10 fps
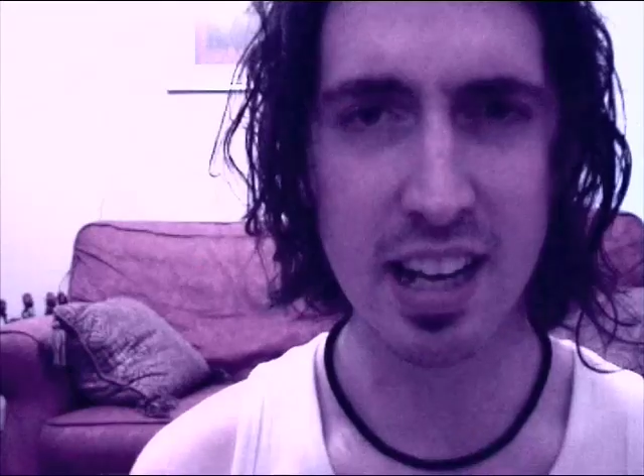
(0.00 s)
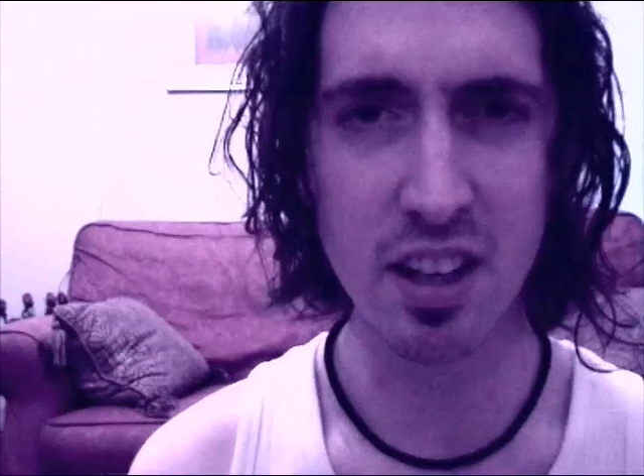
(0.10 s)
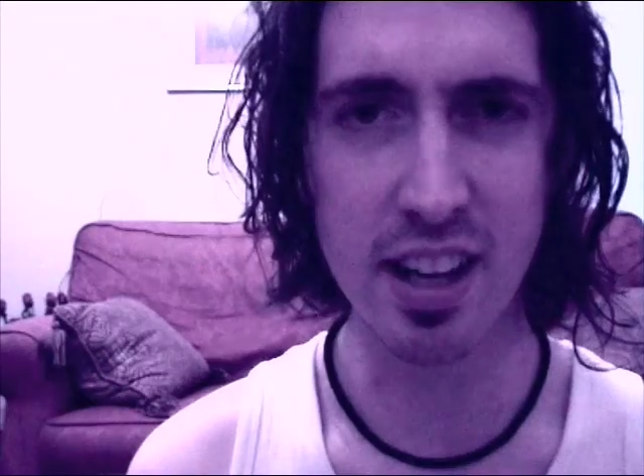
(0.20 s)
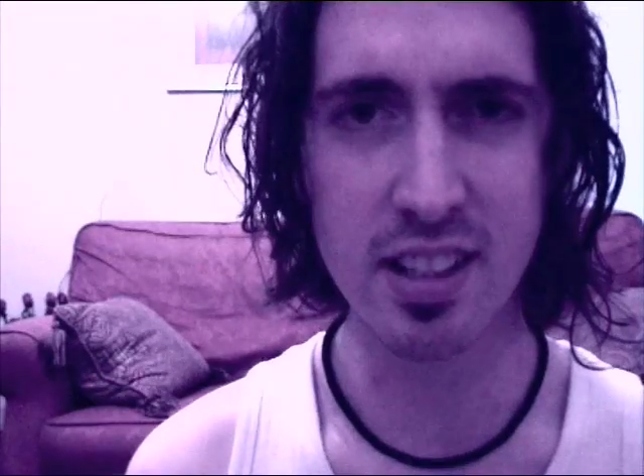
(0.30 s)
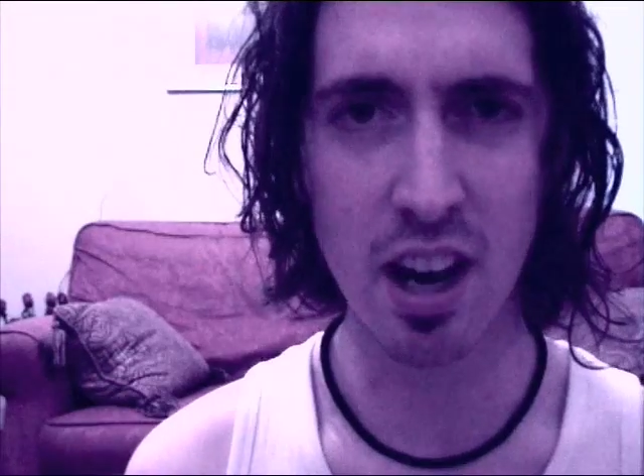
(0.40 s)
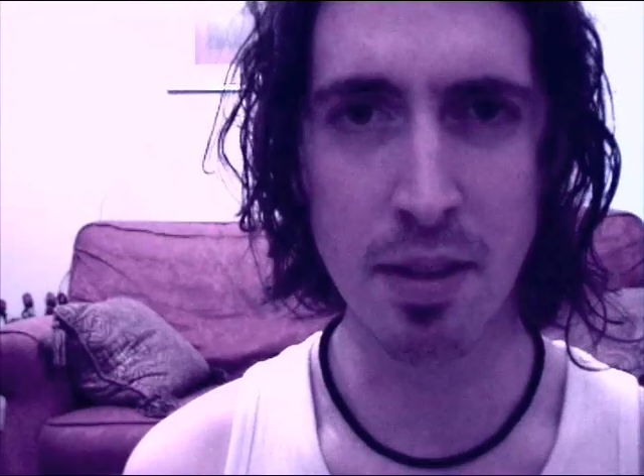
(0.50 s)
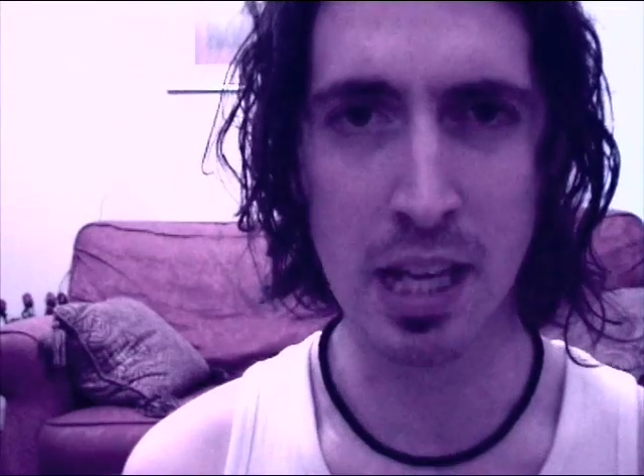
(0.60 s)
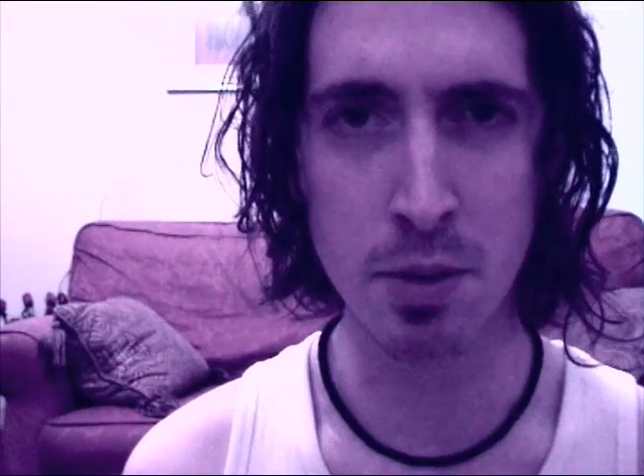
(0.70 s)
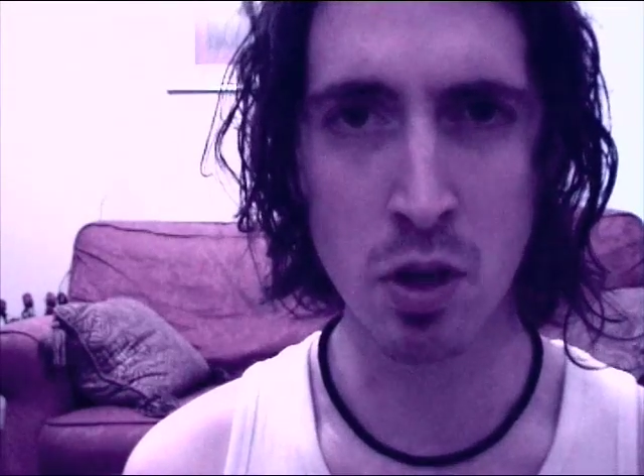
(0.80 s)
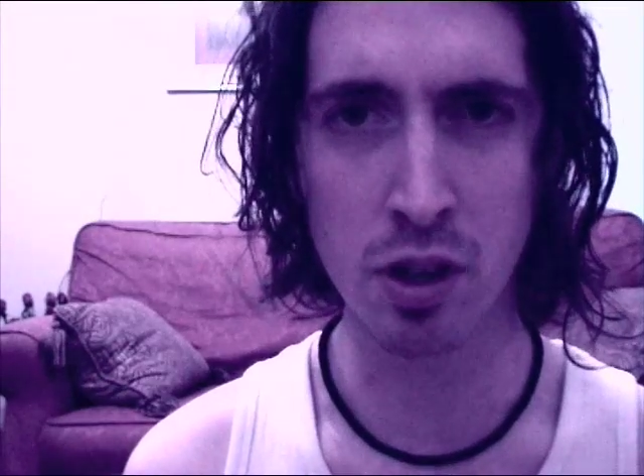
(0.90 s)
At night time,
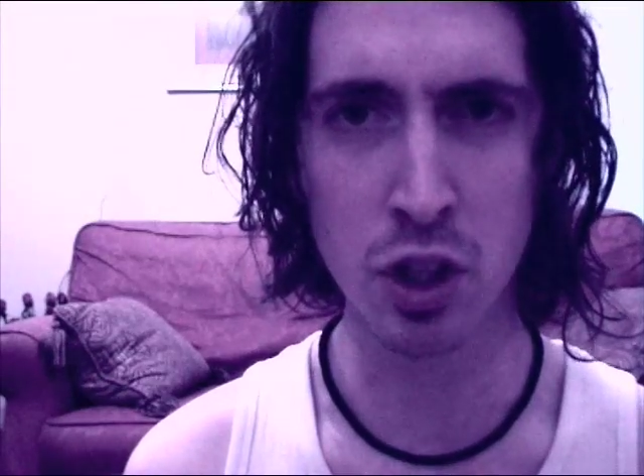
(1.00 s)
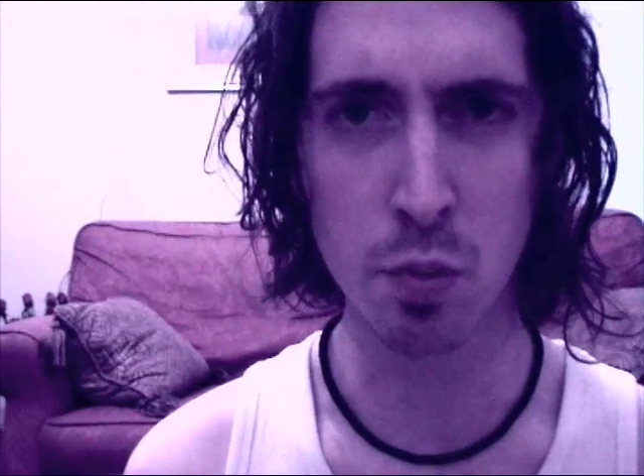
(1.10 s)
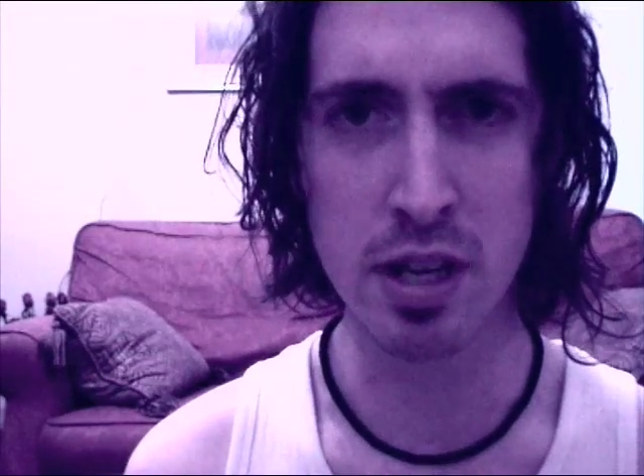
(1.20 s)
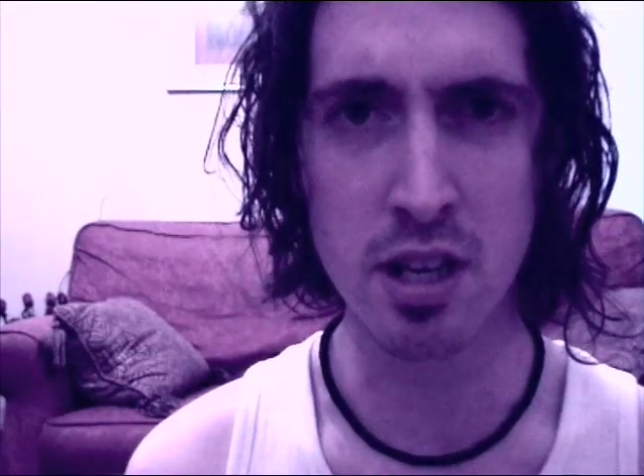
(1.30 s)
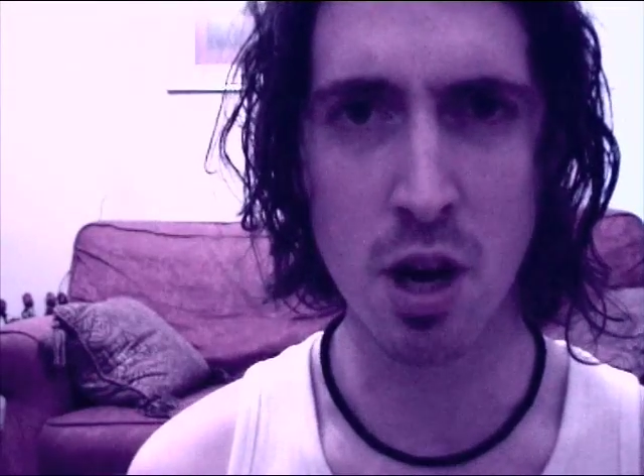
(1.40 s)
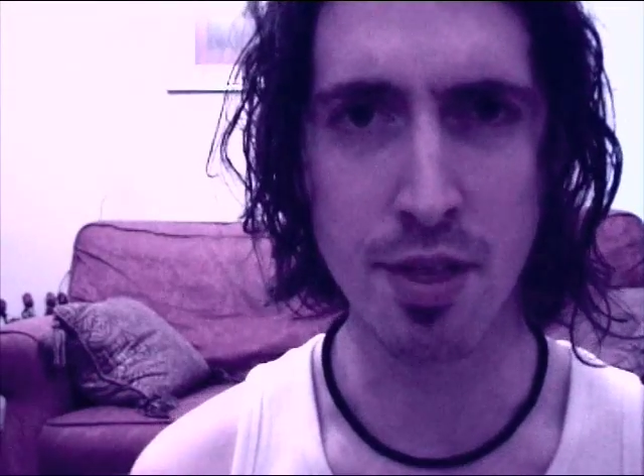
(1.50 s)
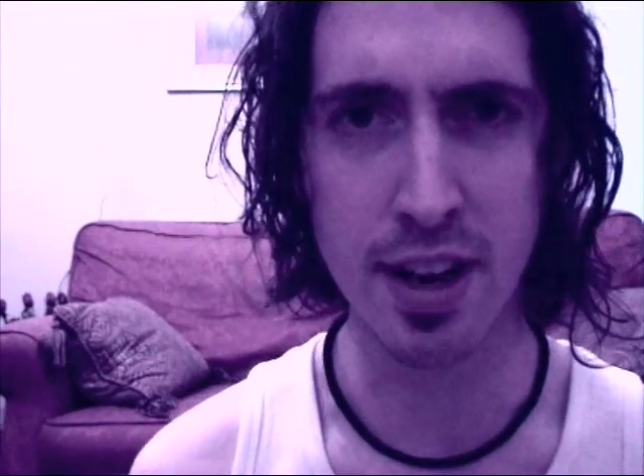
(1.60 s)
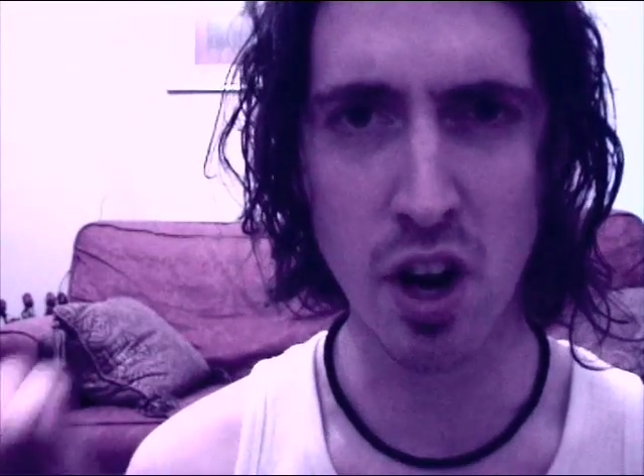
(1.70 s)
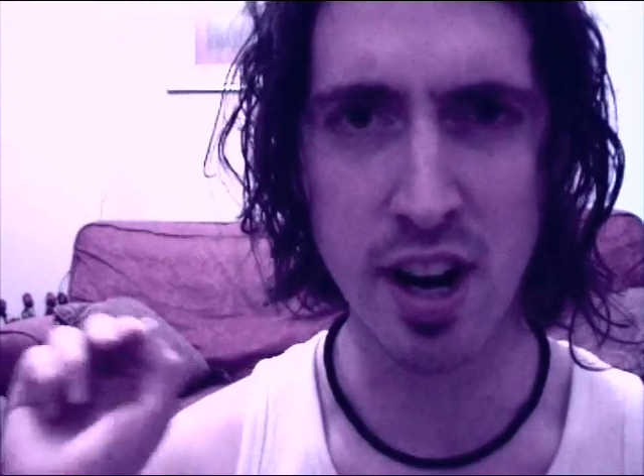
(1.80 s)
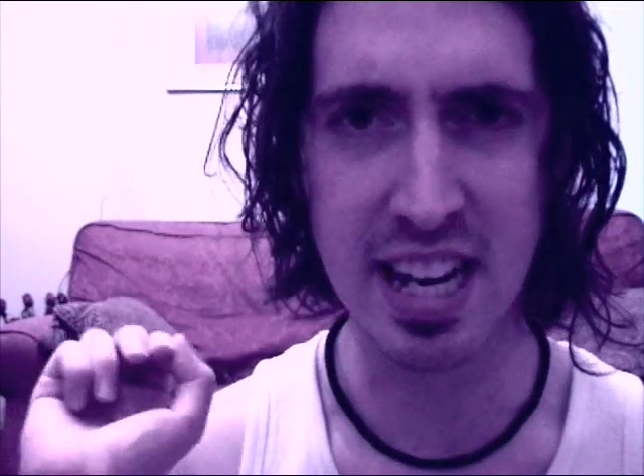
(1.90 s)
they come and knock at your window with
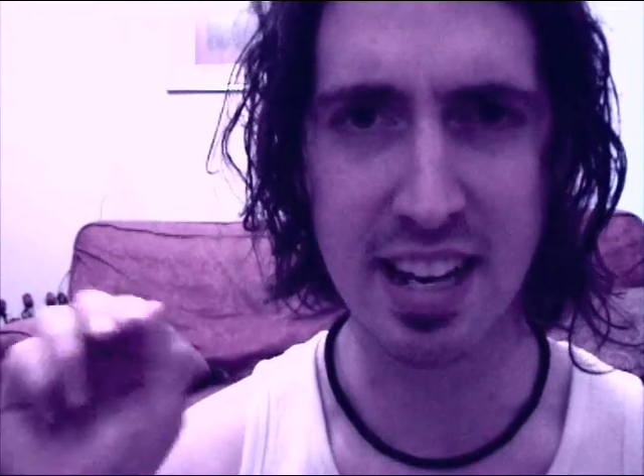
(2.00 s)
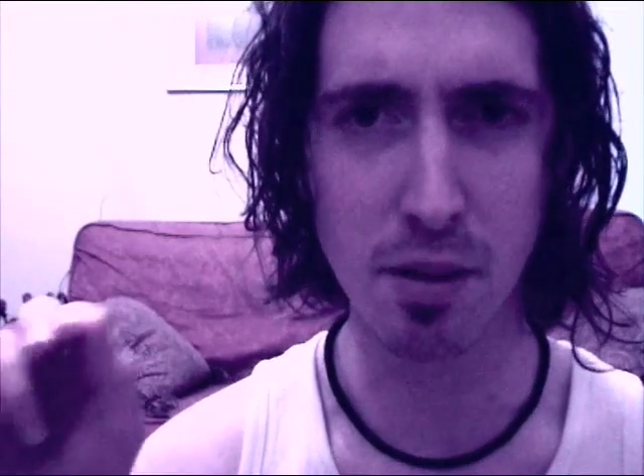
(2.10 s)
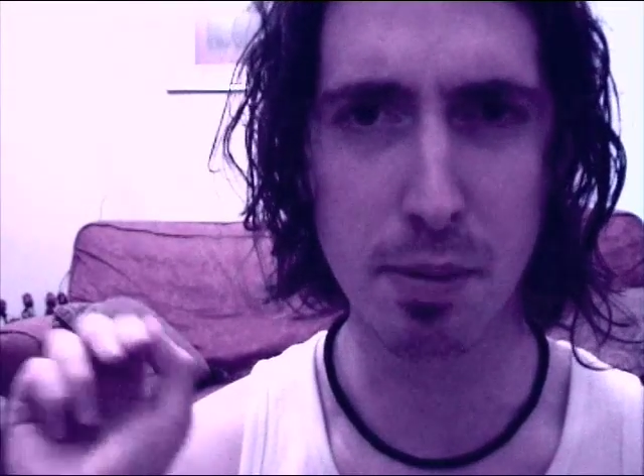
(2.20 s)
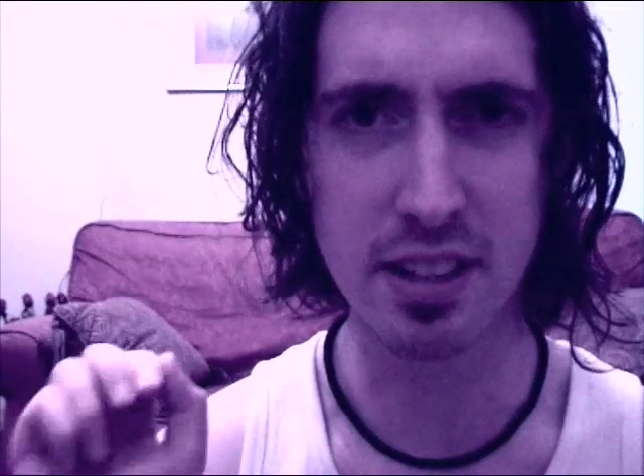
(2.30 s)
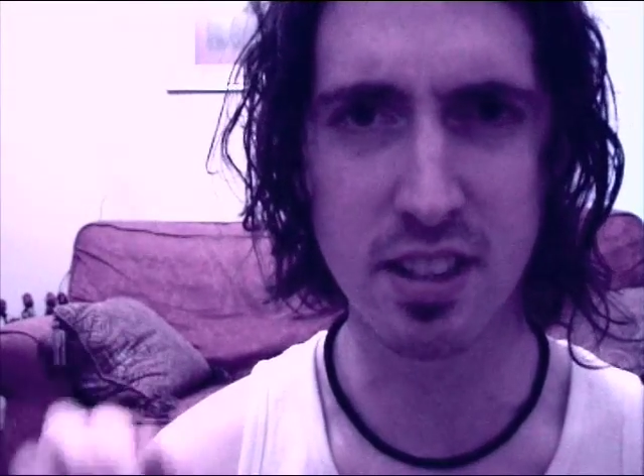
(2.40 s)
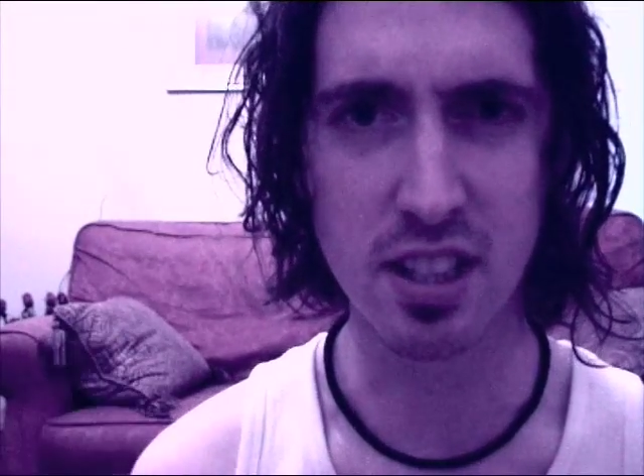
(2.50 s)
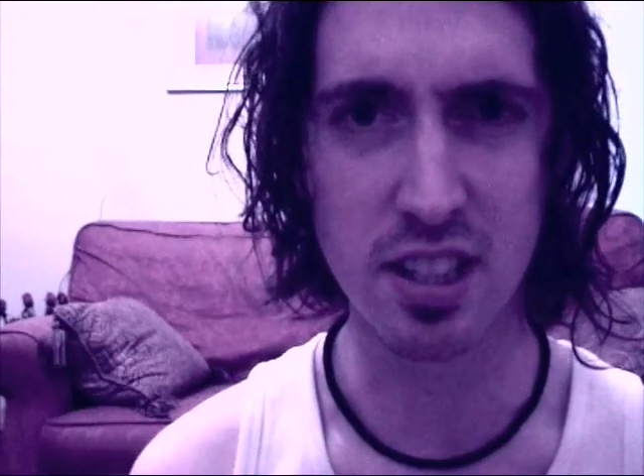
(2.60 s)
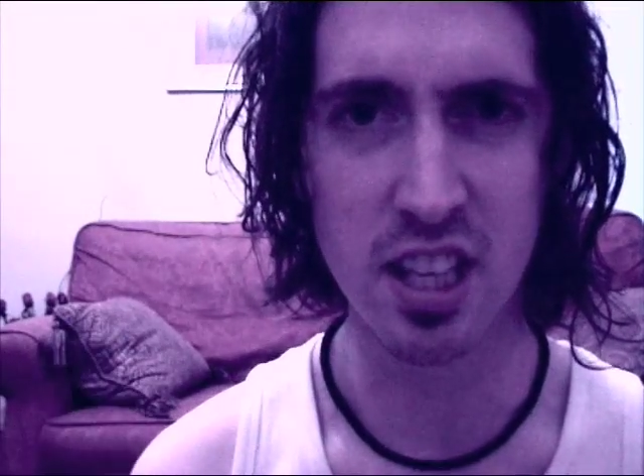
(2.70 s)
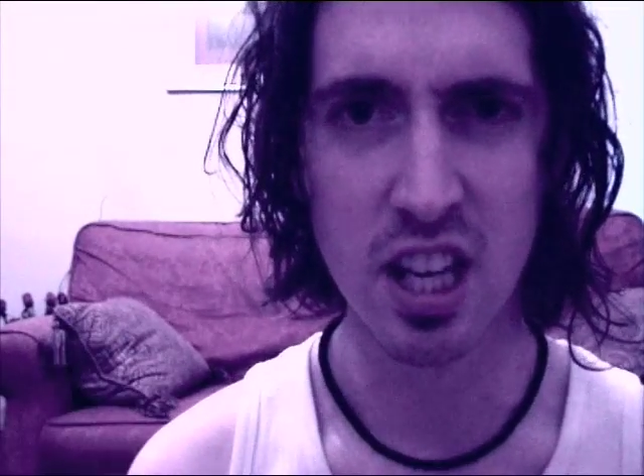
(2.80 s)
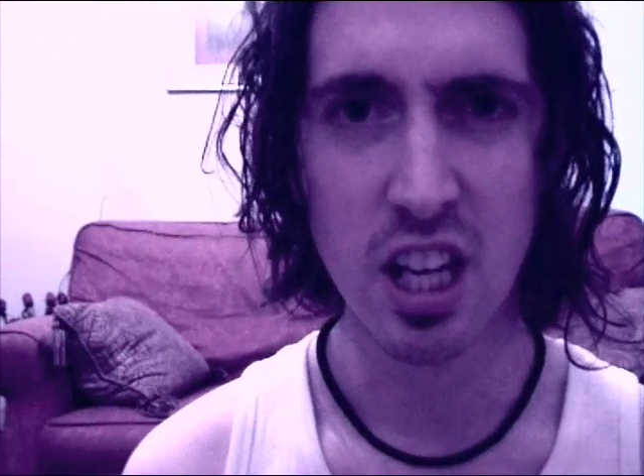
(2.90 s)
their tiny little
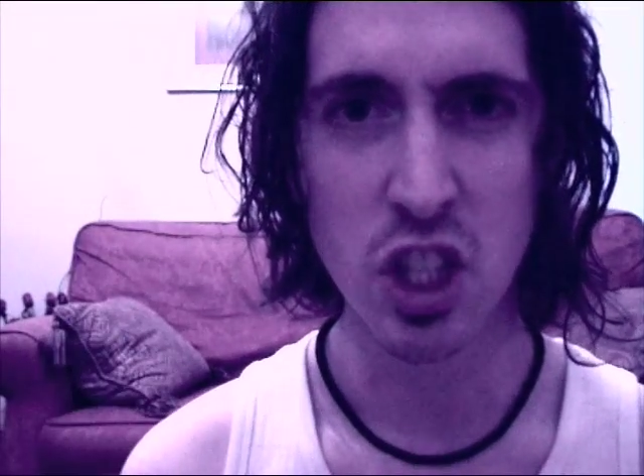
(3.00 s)
pincers,